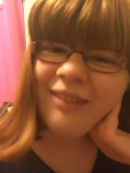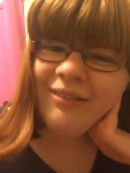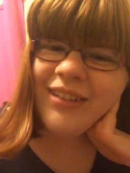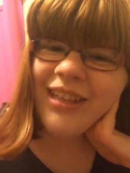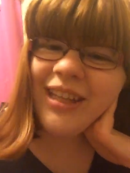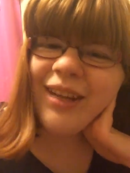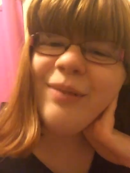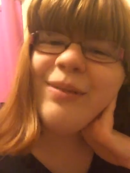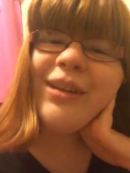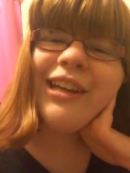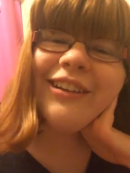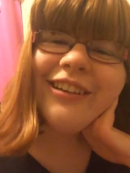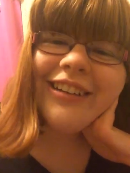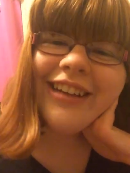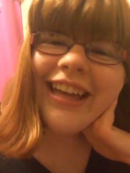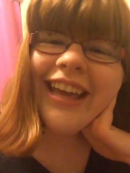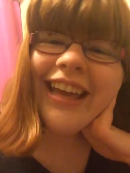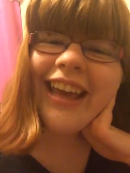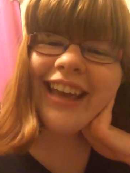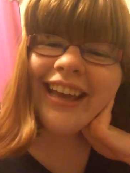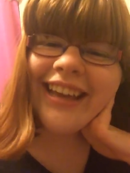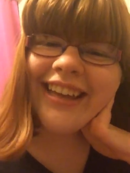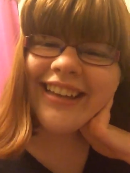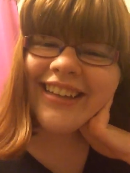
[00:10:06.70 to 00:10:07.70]
I'm gonna be
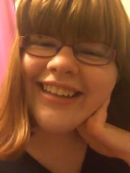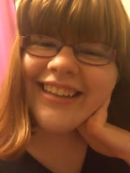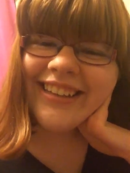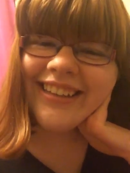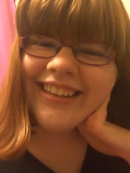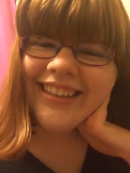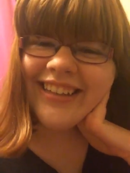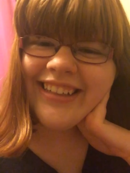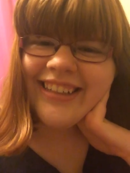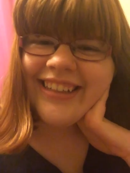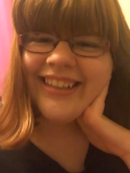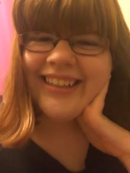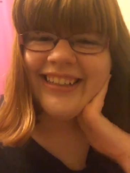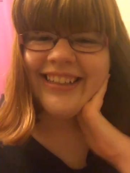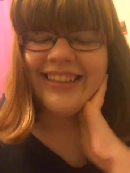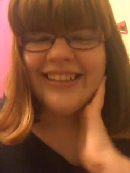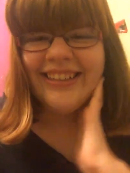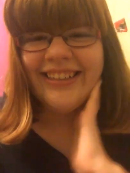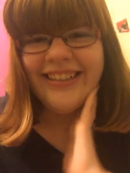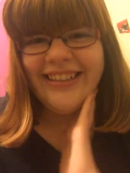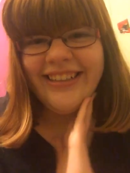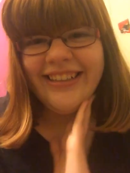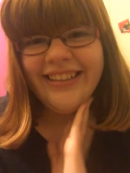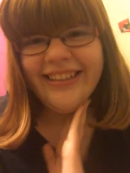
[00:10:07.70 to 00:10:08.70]
okay.
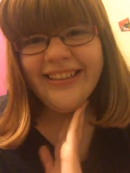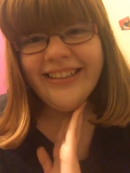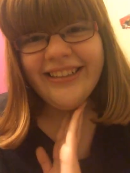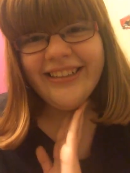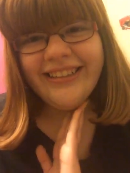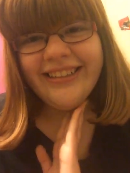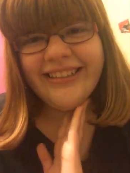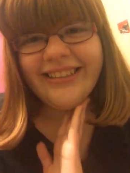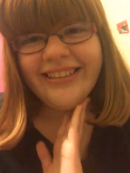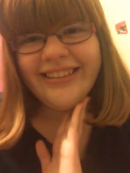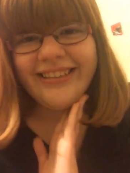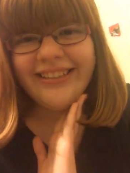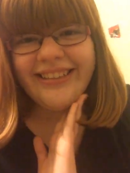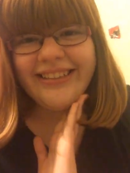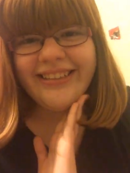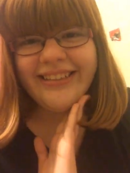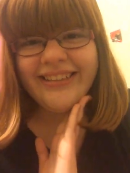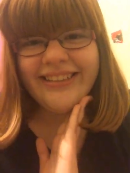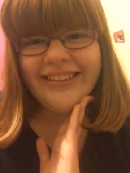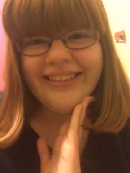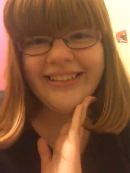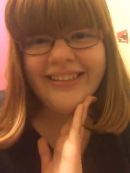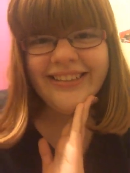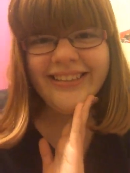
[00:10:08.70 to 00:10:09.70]

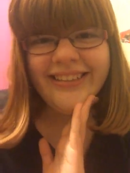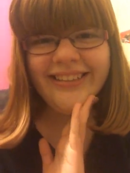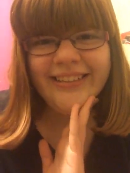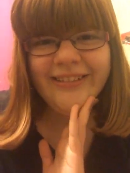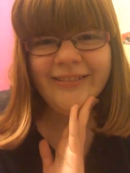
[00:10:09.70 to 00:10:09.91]
Uh.